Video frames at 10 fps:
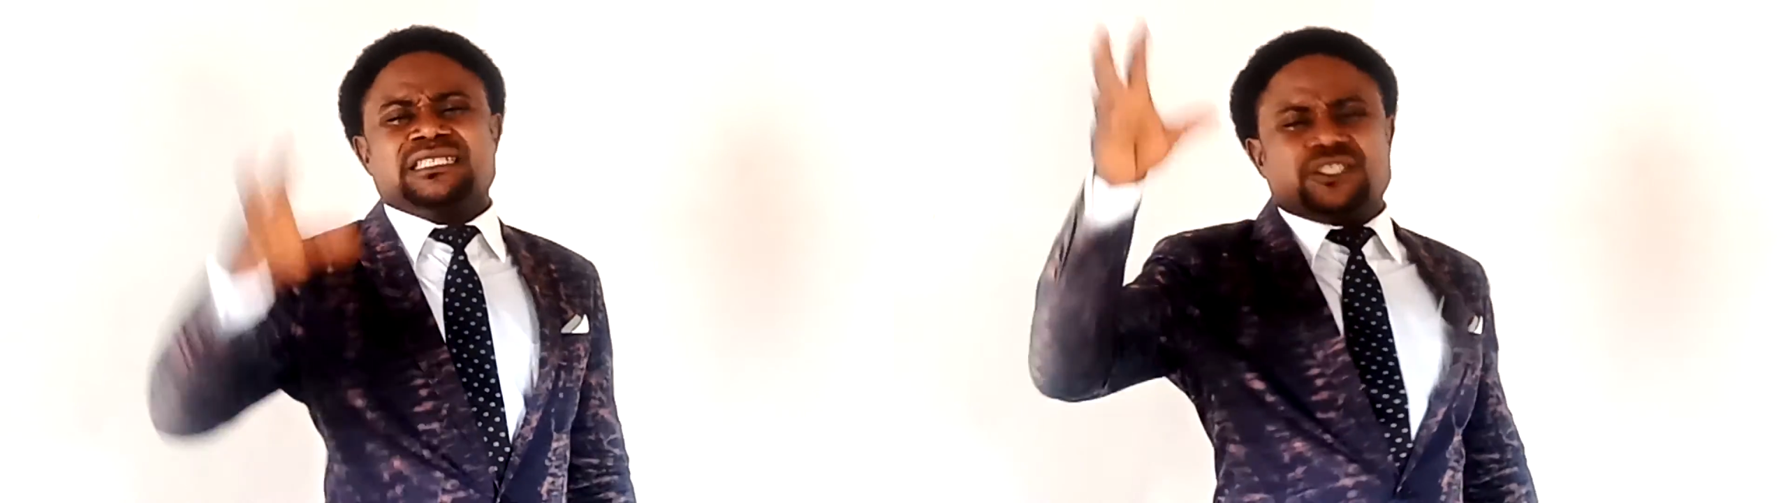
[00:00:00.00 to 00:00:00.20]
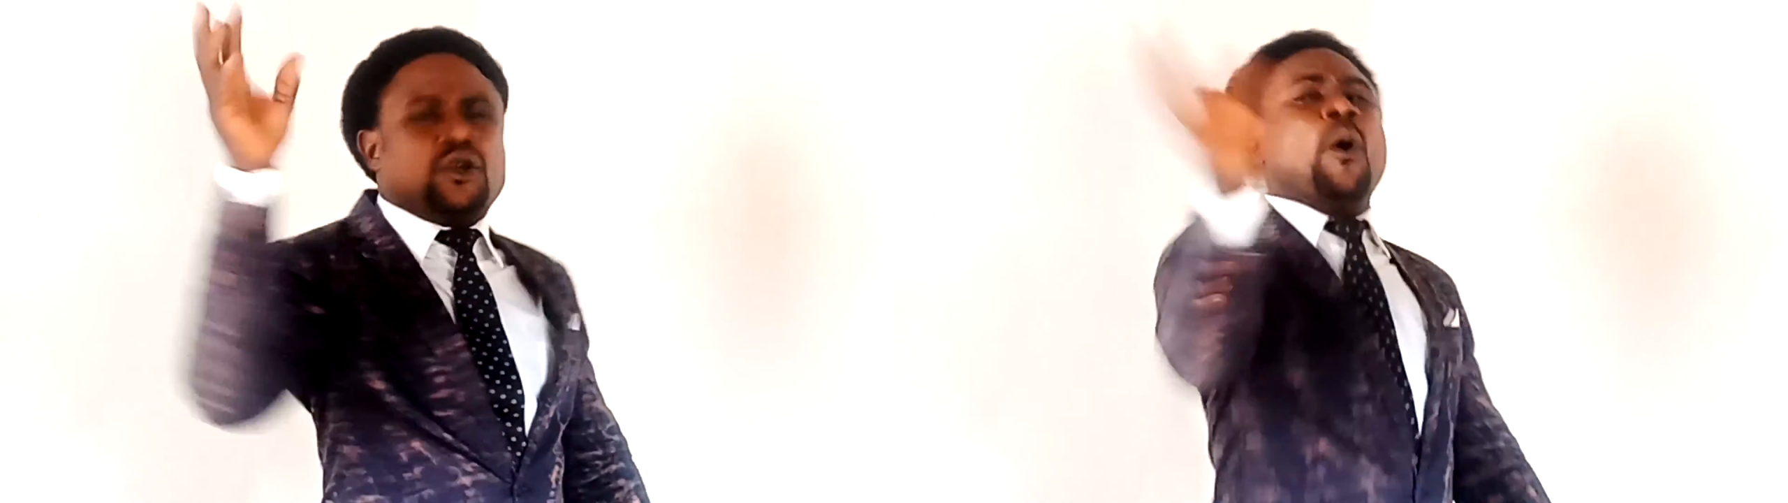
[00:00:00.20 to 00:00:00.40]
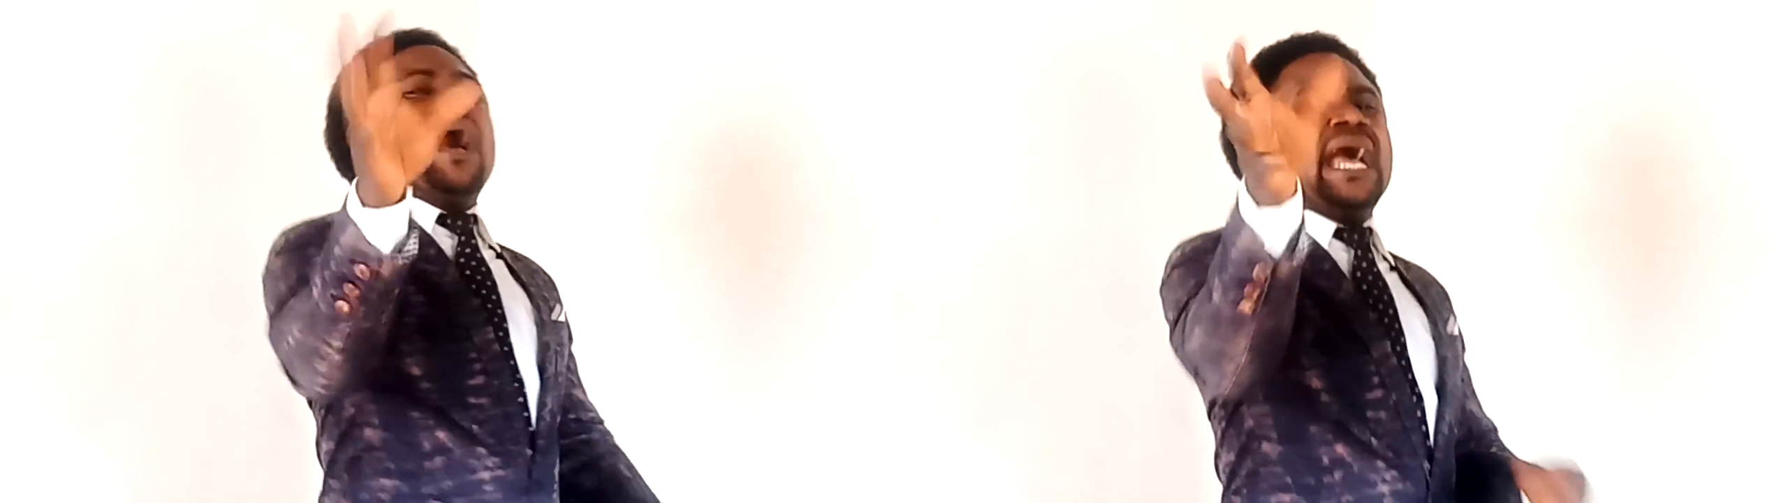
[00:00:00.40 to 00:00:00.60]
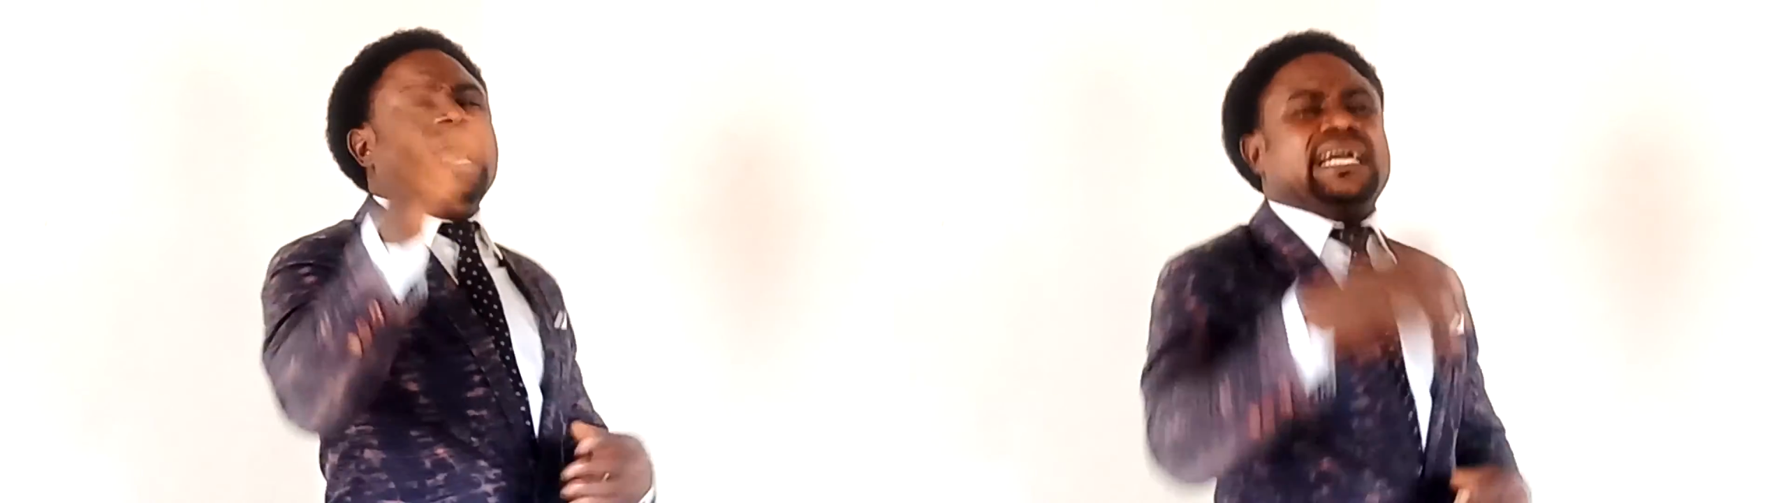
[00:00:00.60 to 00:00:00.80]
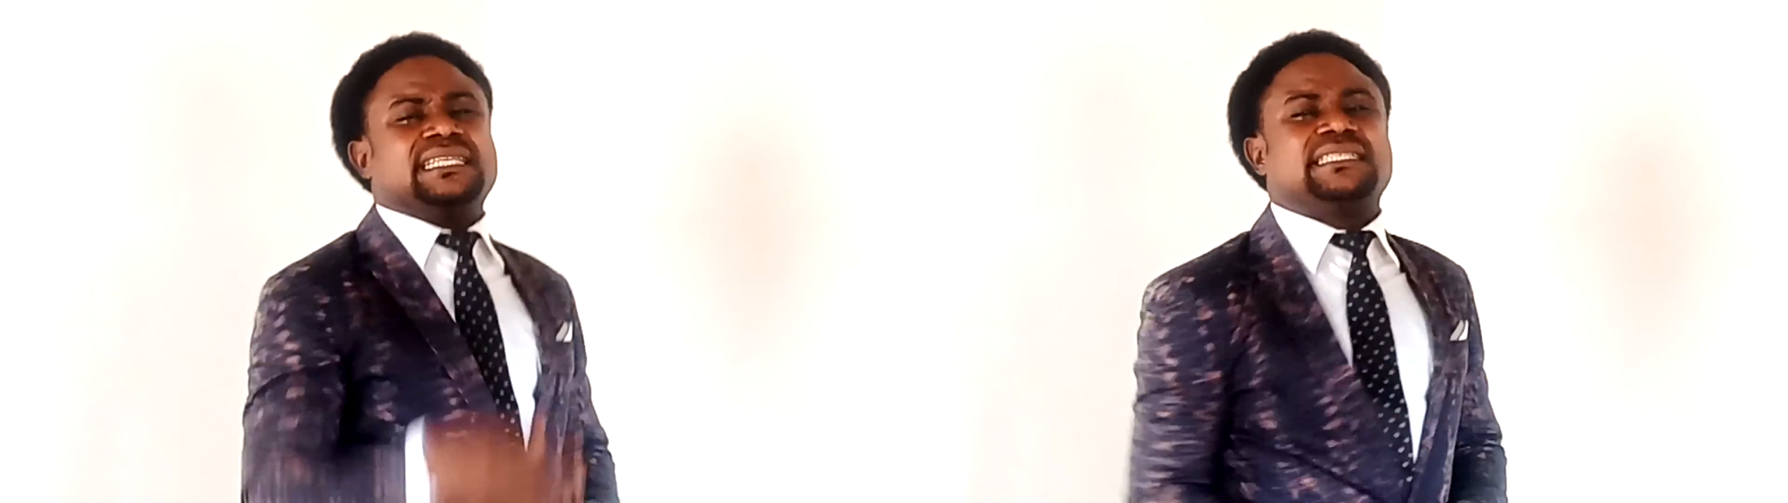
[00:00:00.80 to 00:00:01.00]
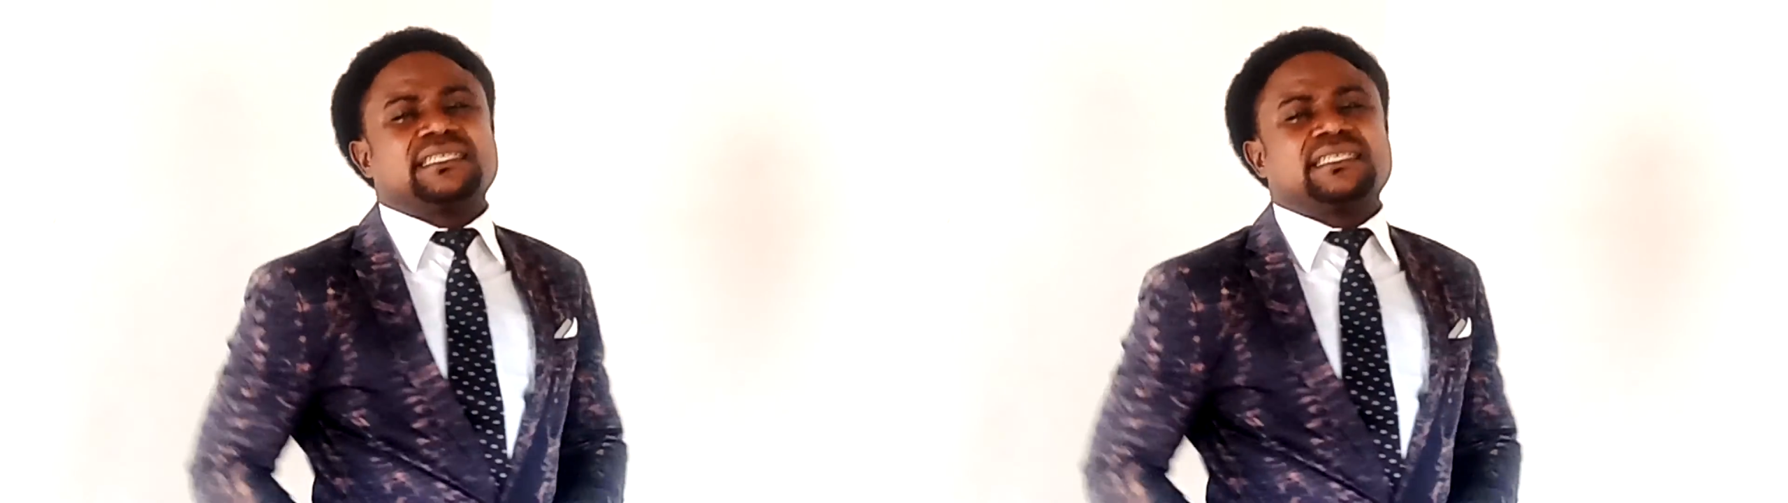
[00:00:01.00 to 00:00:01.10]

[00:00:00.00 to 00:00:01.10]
Go ahead